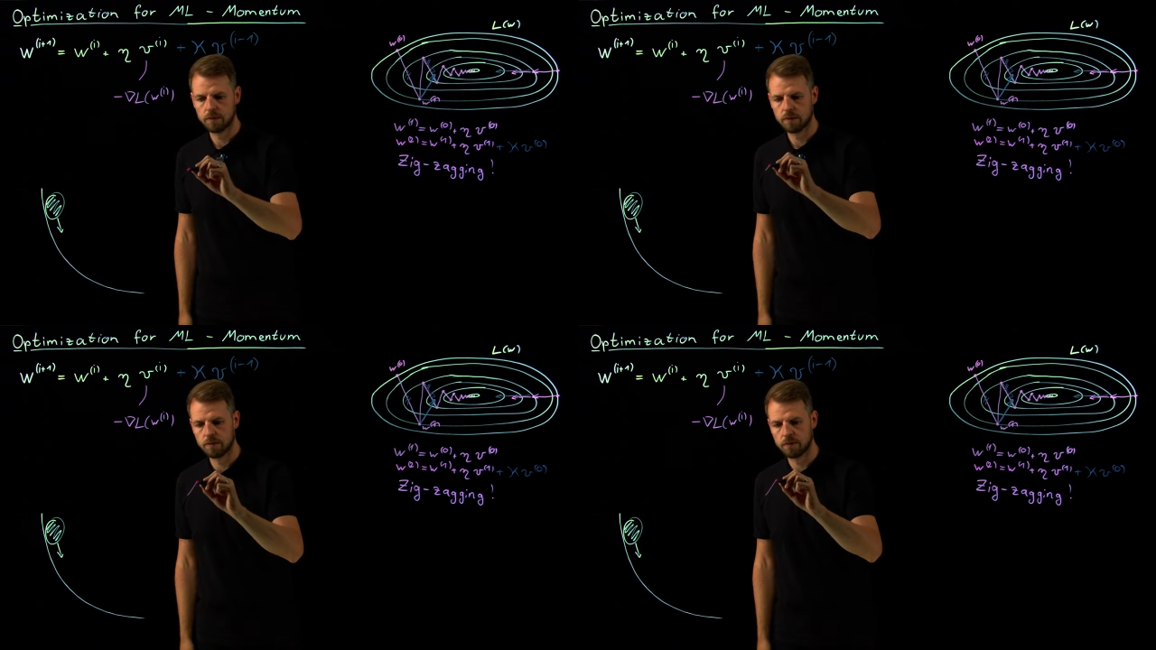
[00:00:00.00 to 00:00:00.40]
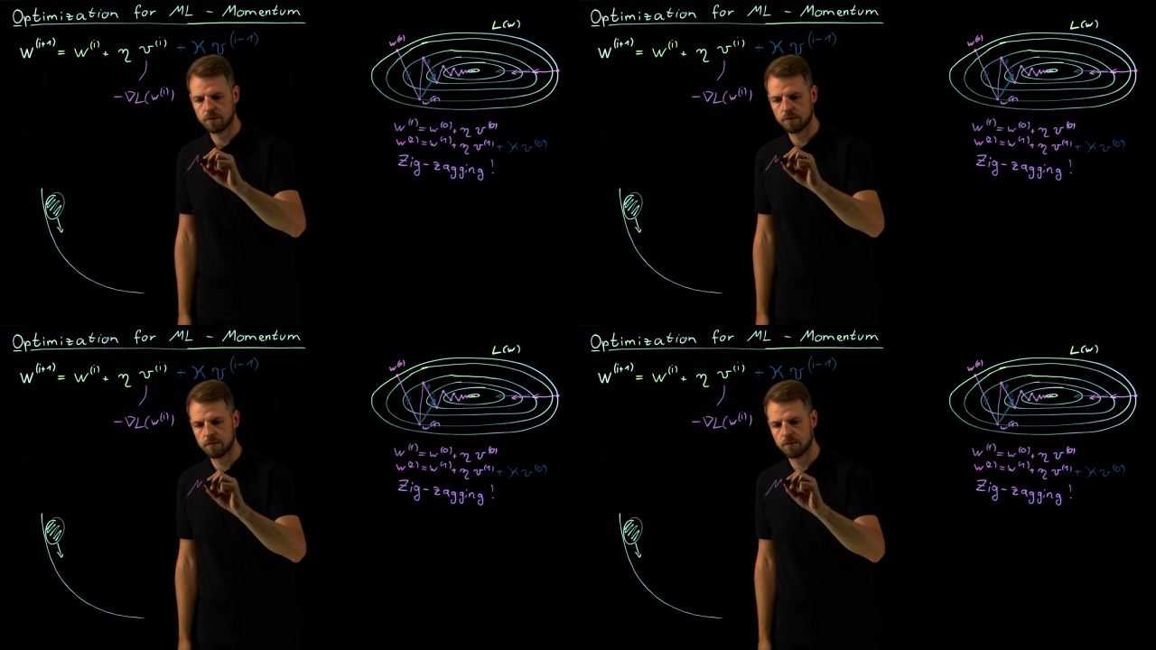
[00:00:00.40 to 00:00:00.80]

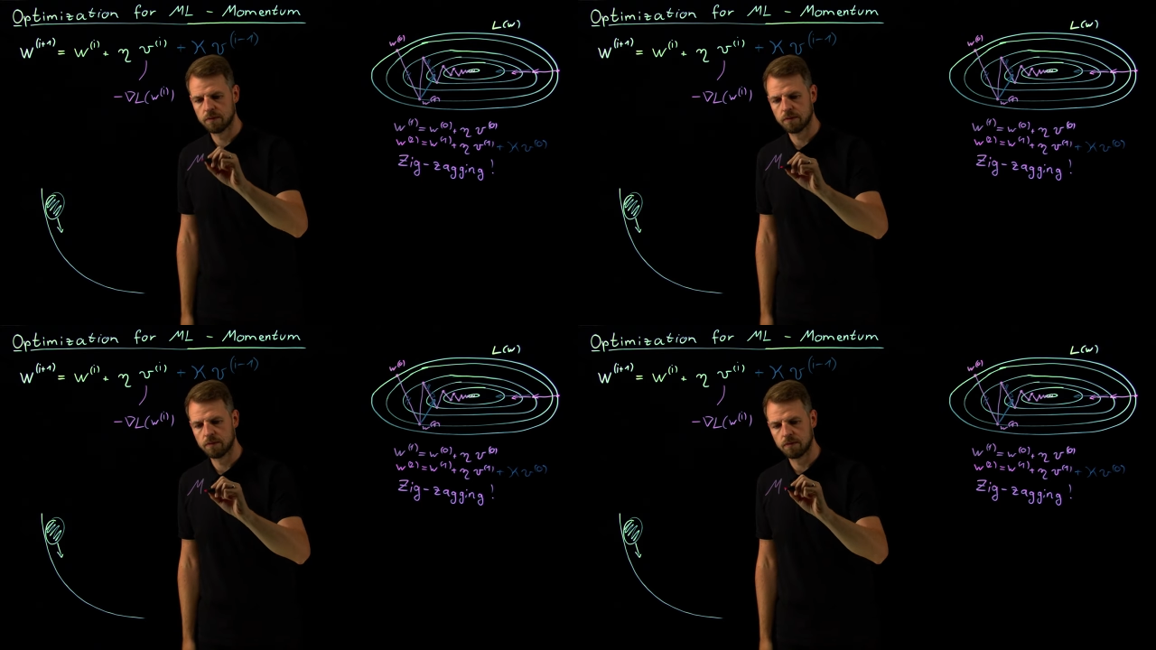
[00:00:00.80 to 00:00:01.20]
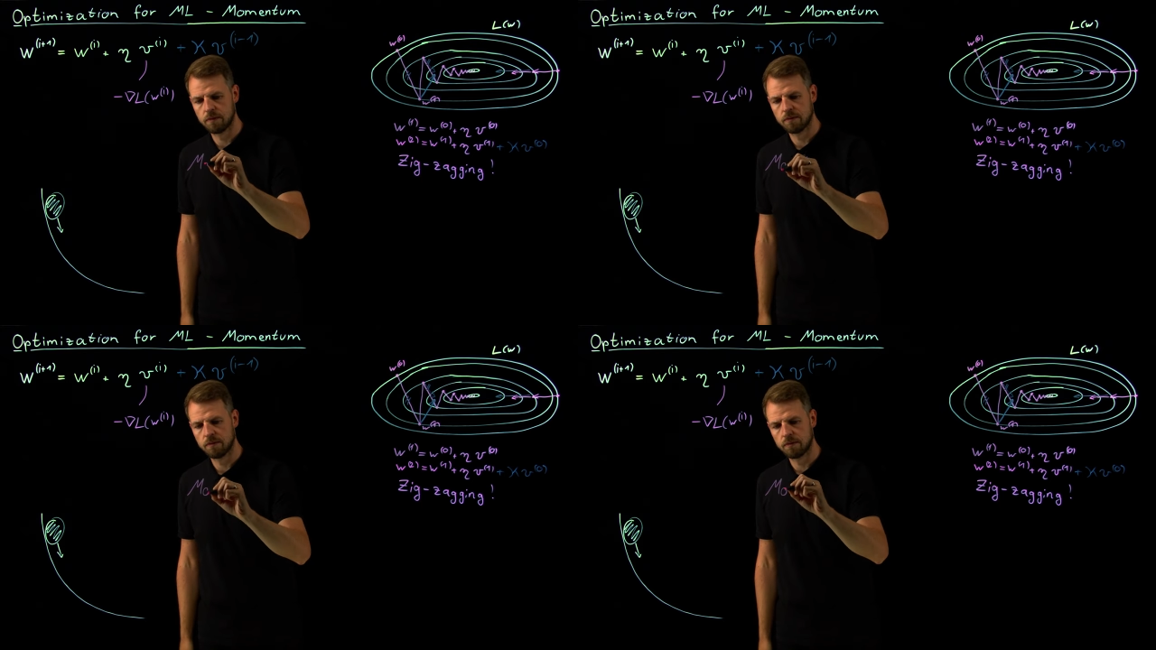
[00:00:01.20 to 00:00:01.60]

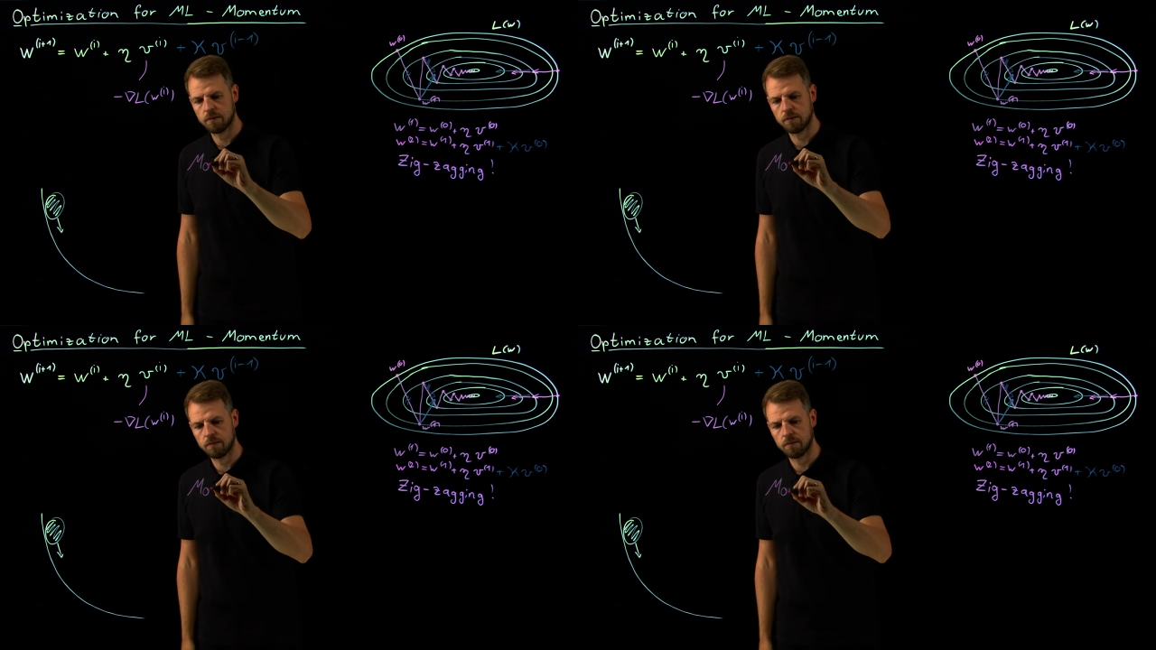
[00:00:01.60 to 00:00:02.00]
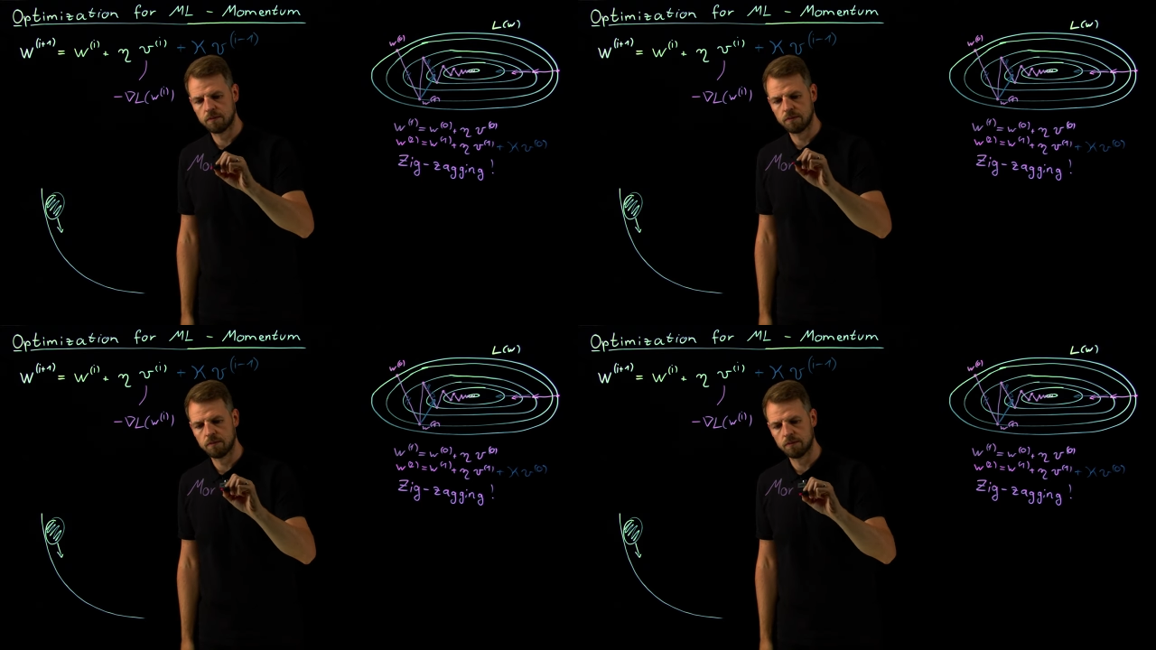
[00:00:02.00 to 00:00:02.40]

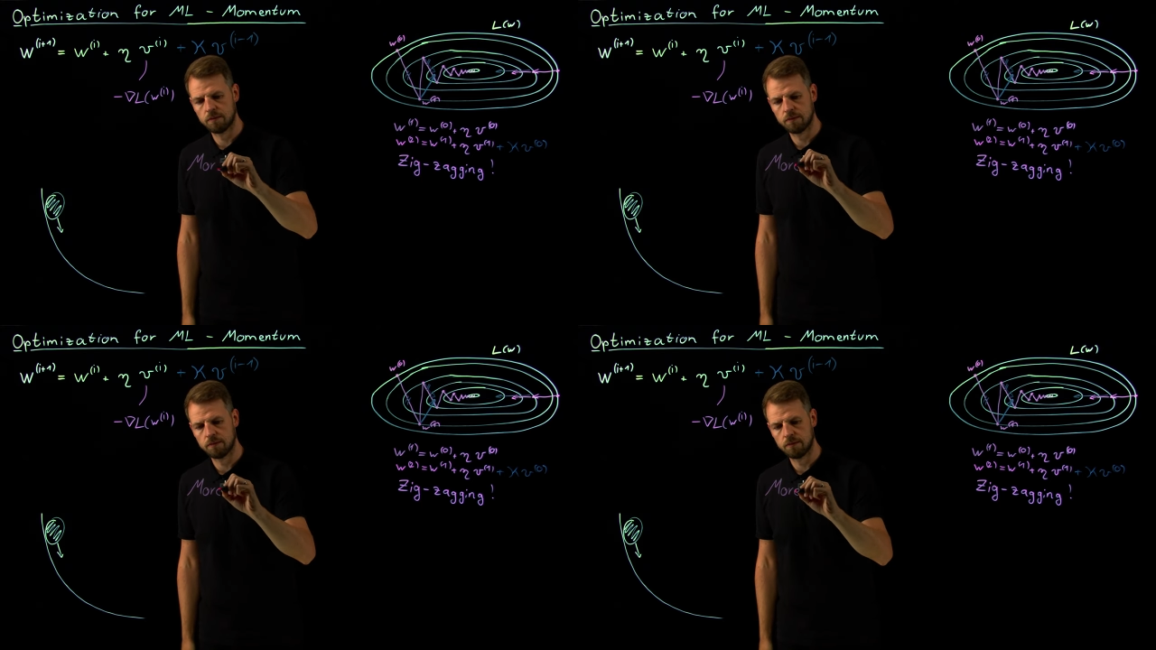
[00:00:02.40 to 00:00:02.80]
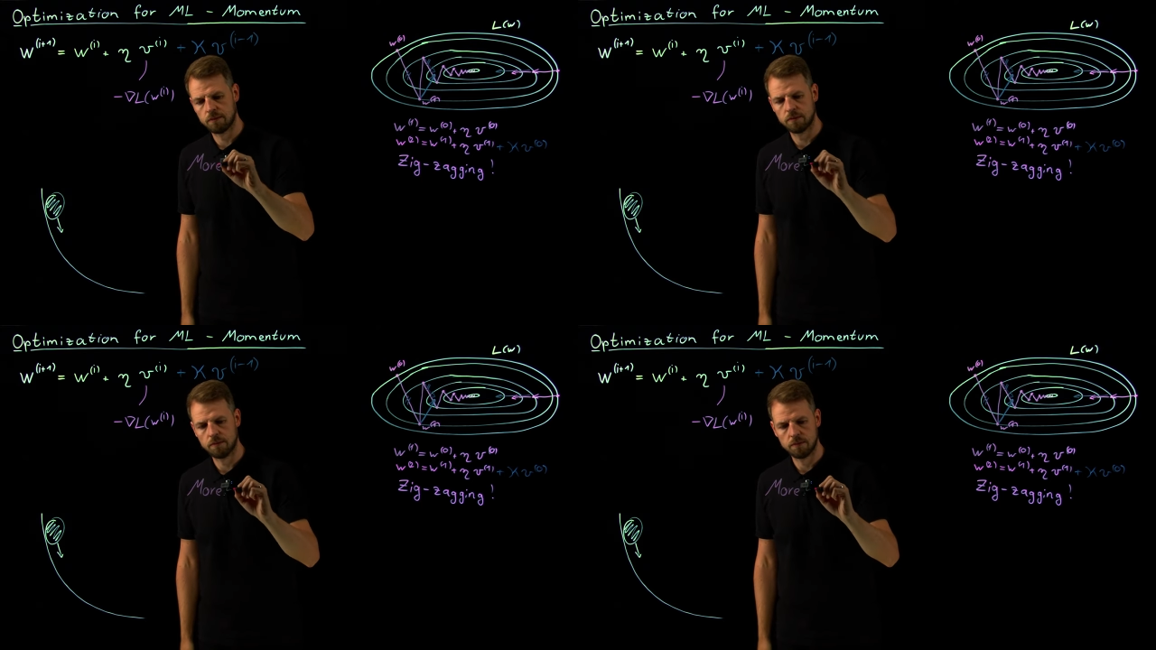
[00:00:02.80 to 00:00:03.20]

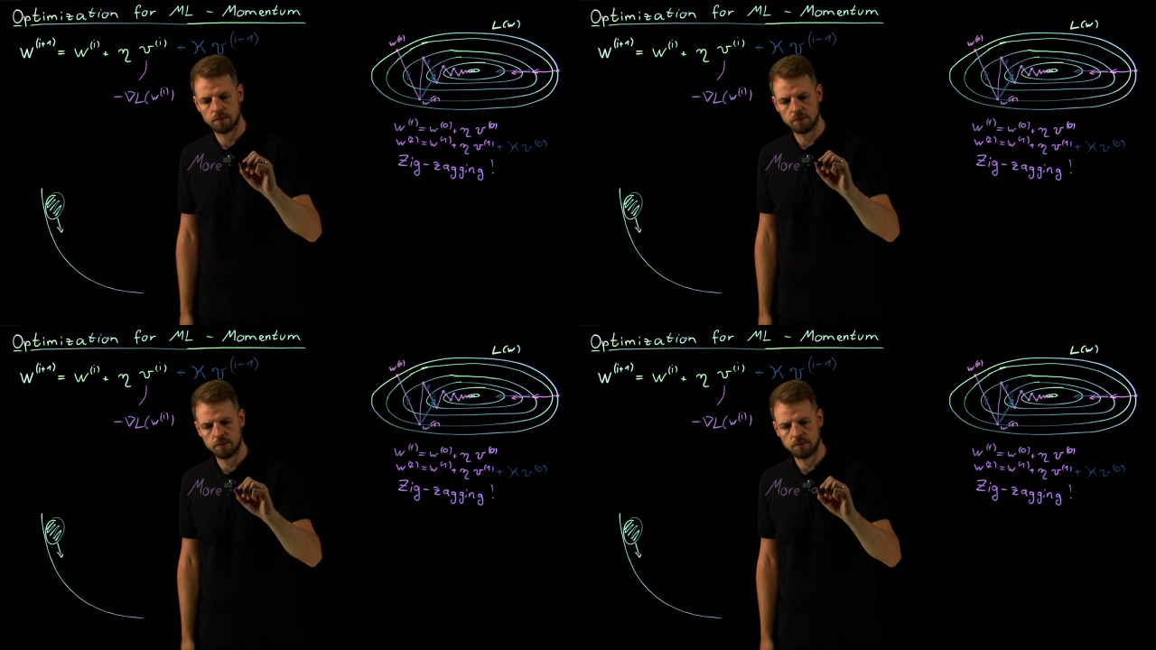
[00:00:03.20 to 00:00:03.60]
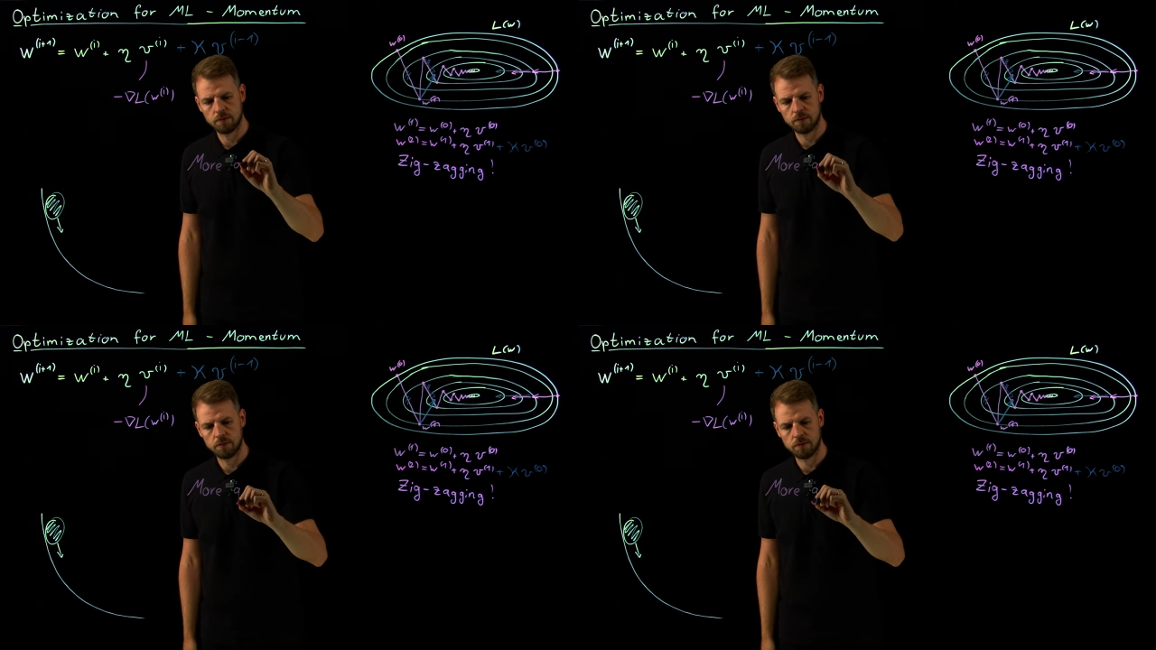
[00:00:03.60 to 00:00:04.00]

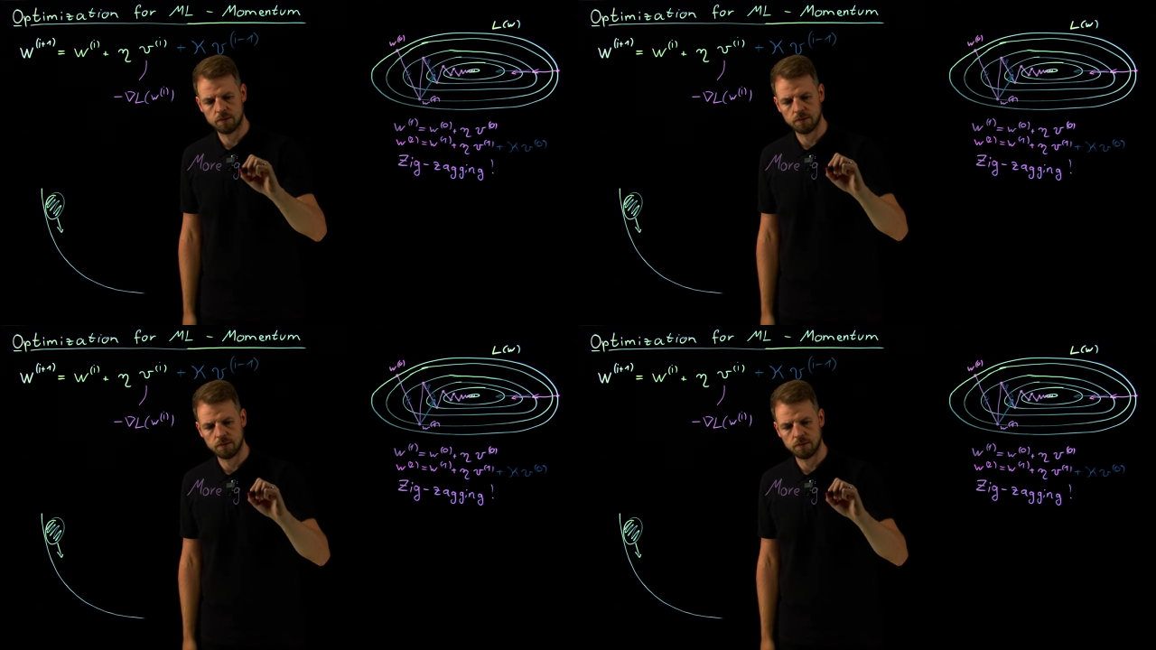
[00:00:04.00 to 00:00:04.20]
No one is speaking in this clip.